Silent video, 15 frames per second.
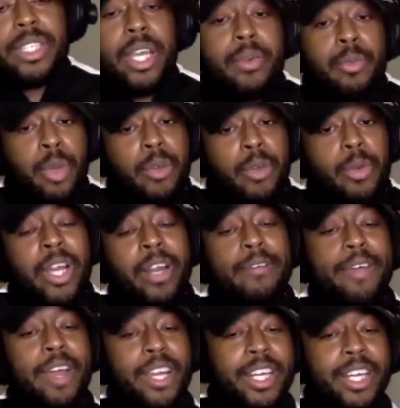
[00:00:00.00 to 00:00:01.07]
And we're gonna
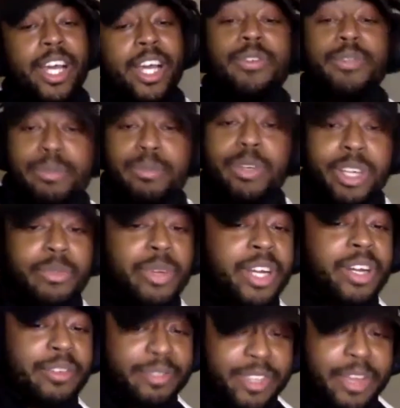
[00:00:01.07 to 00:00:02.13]
find out. We're
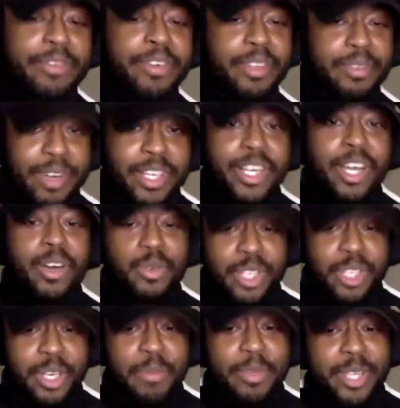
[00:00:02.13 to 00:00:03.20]
gonna definitely find out who's
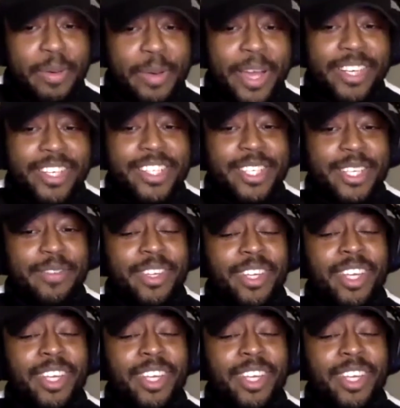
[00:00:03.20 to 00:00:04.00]
gonna be the better team.